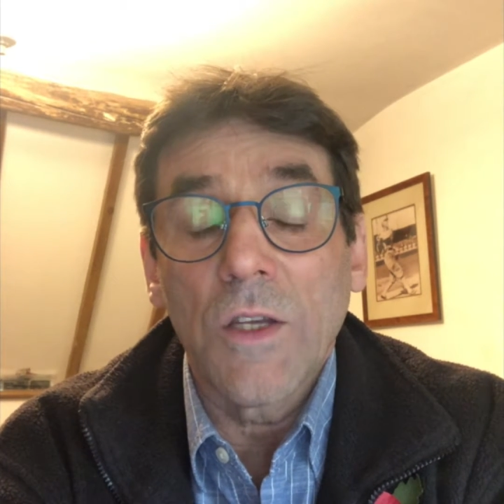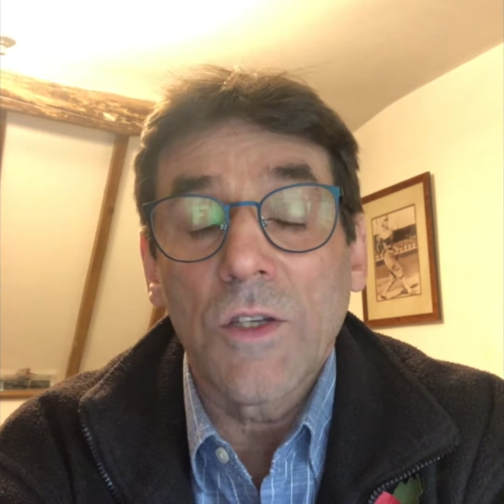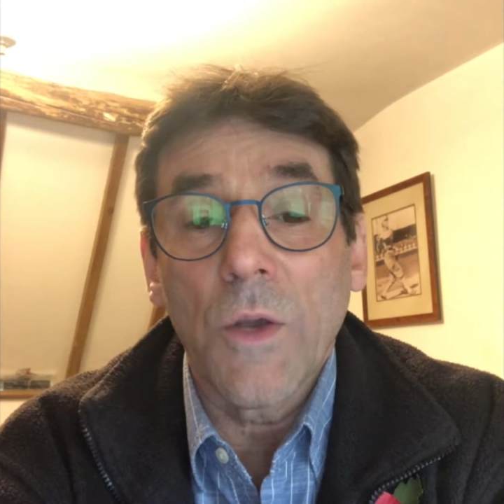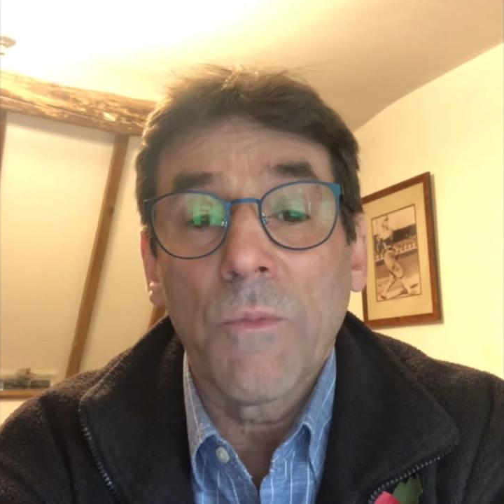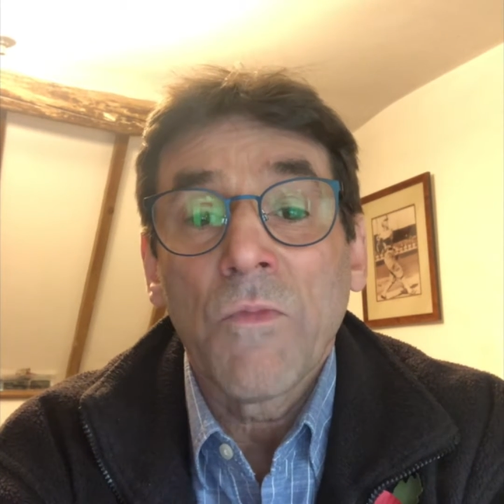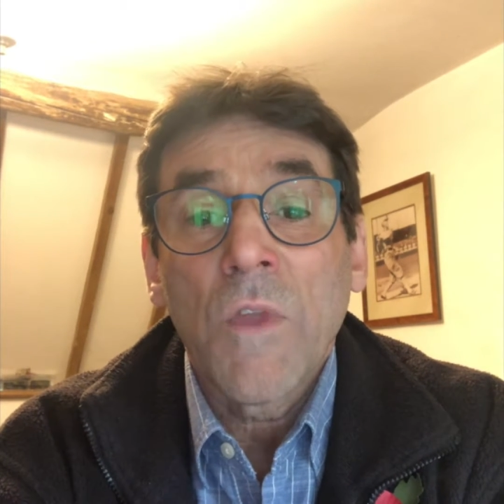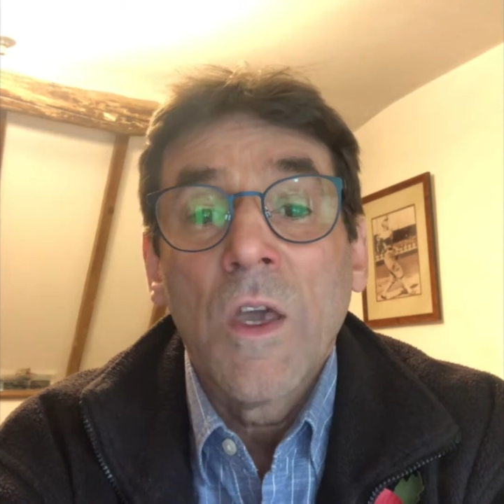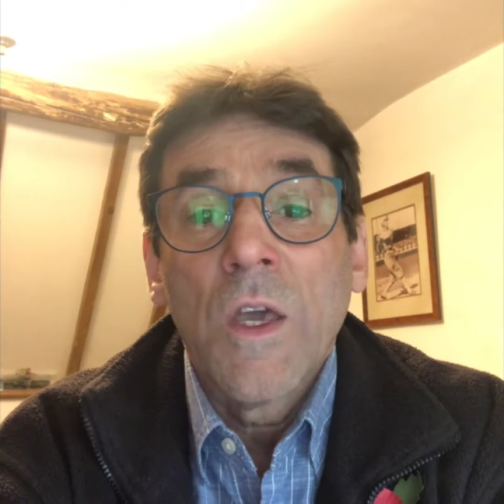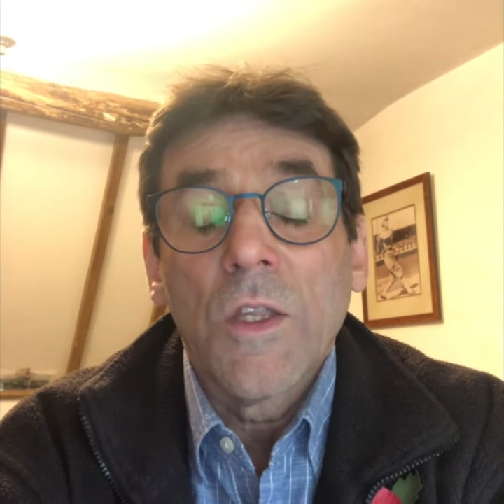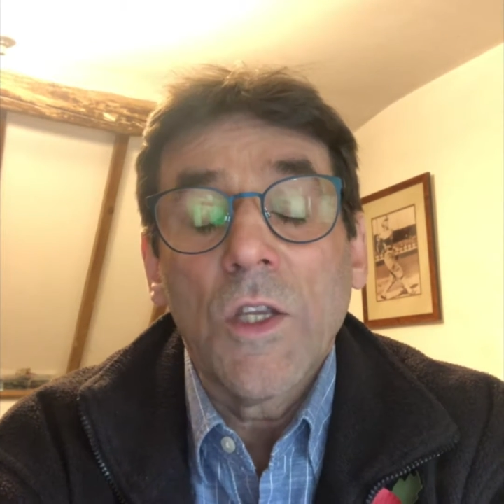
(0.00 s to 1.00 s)
So
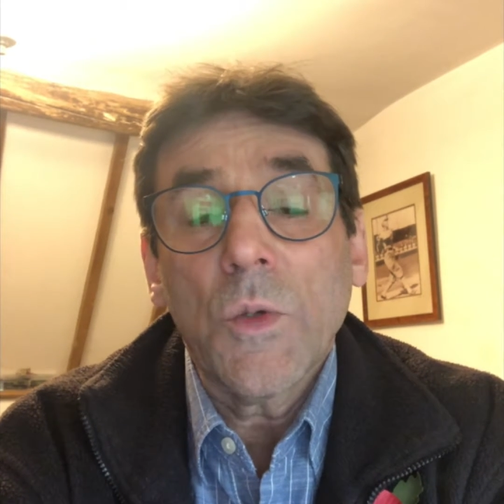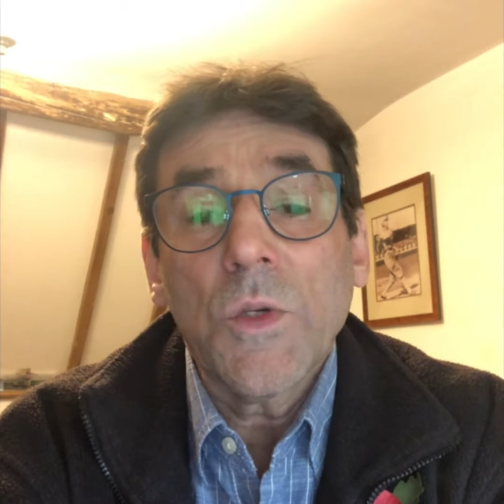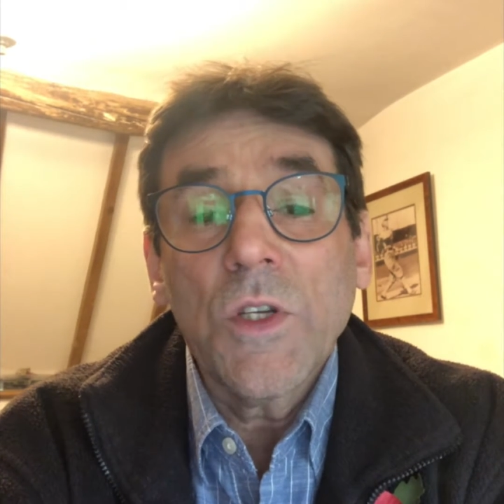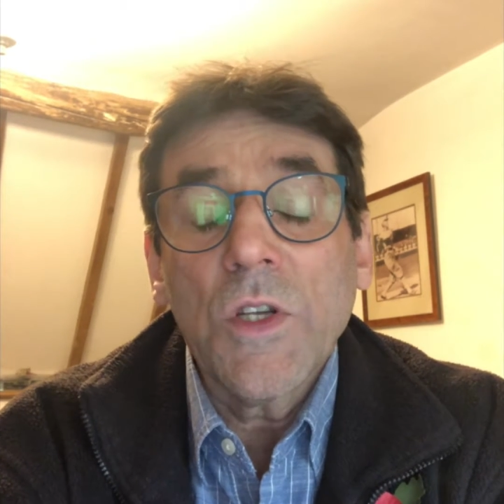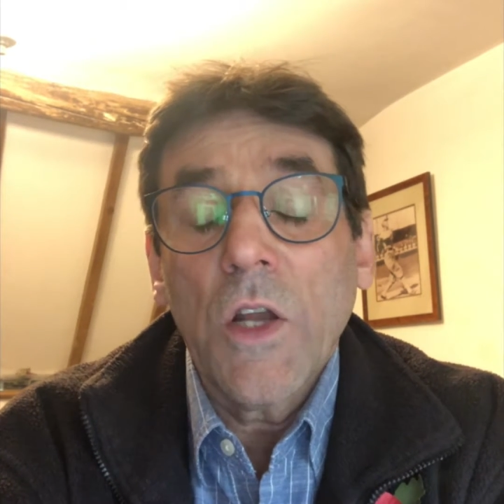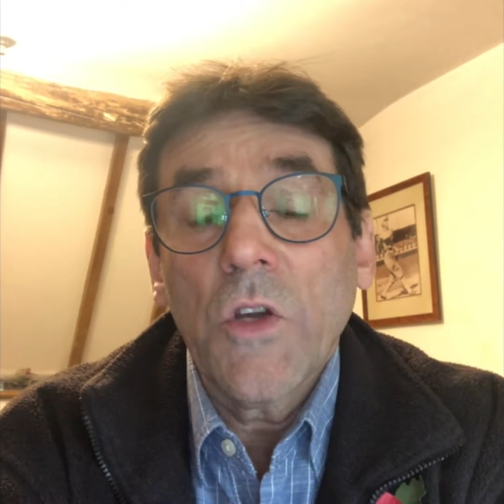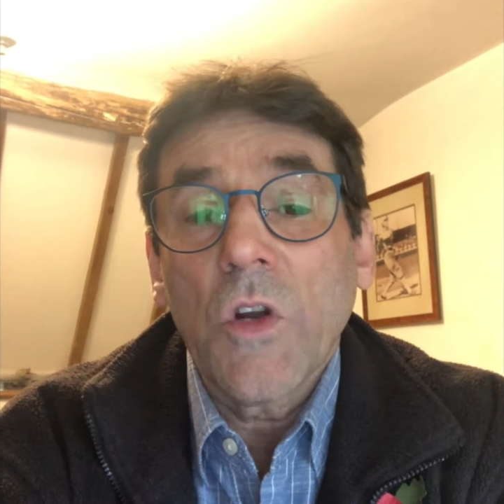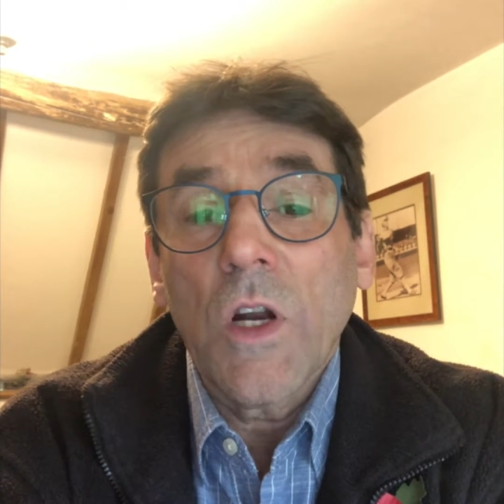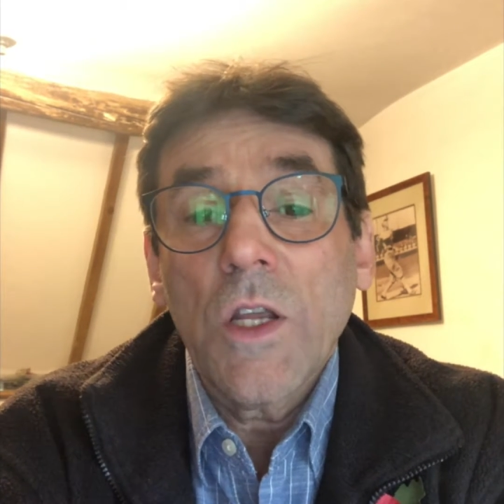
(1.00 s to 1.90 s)
this was intentionally